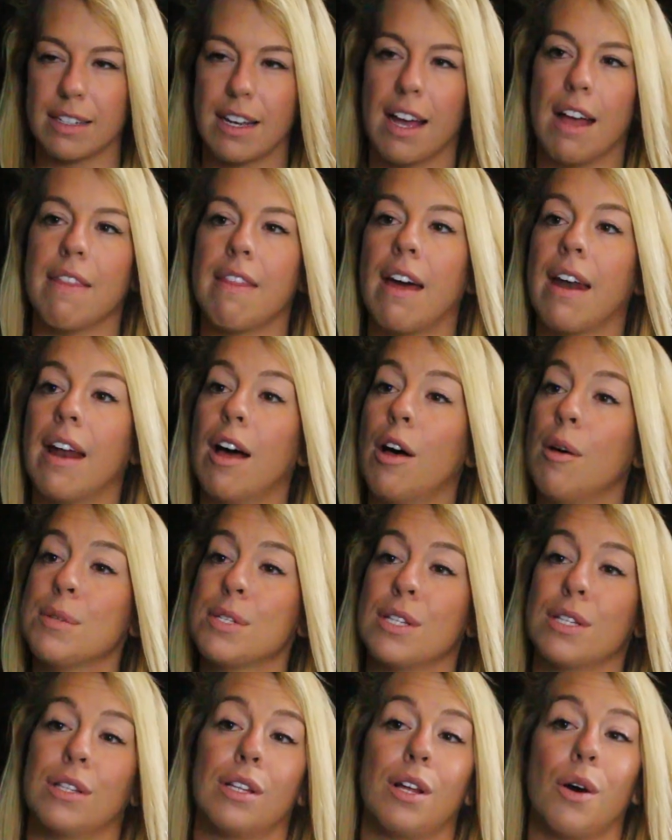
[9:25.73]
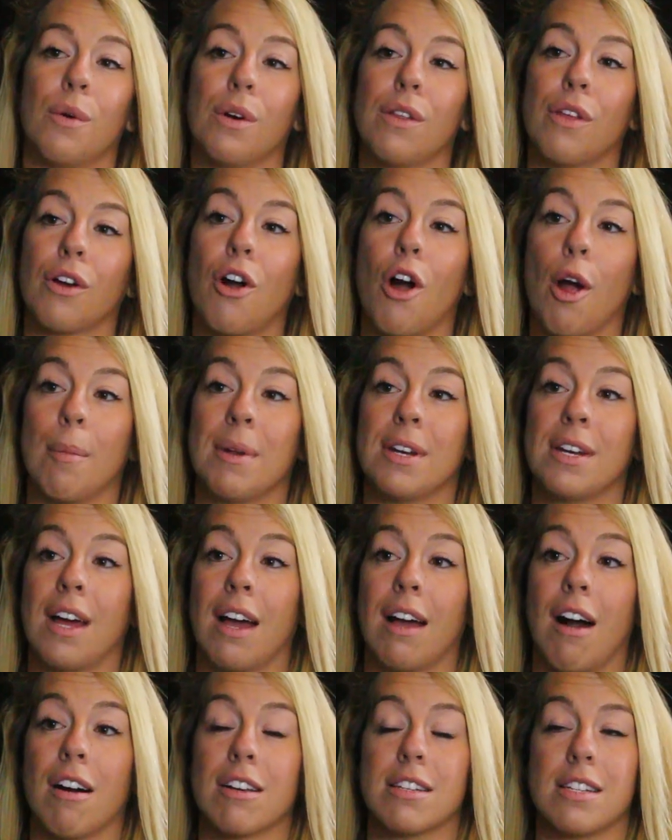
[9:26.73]
and that helps lower the carbon
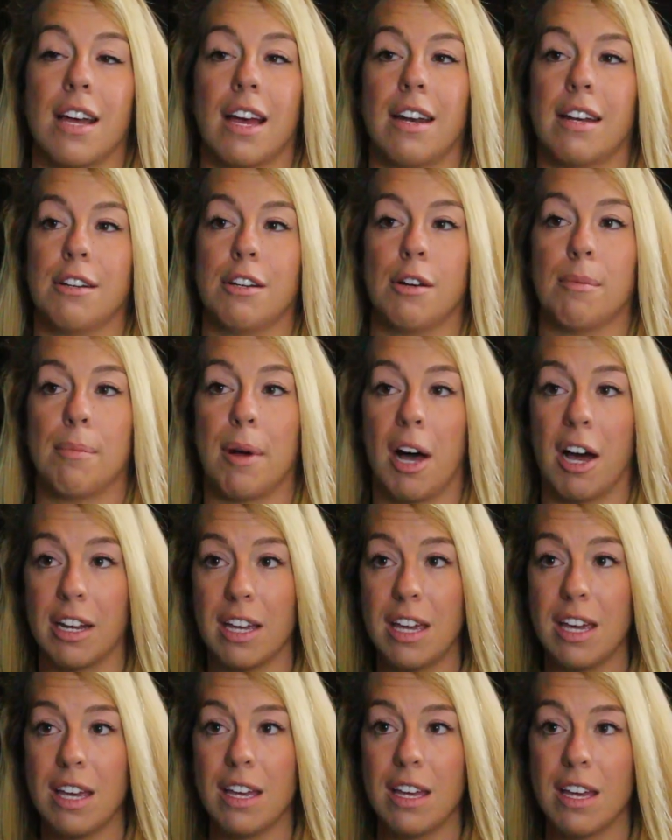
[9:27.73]
dioxide in your body,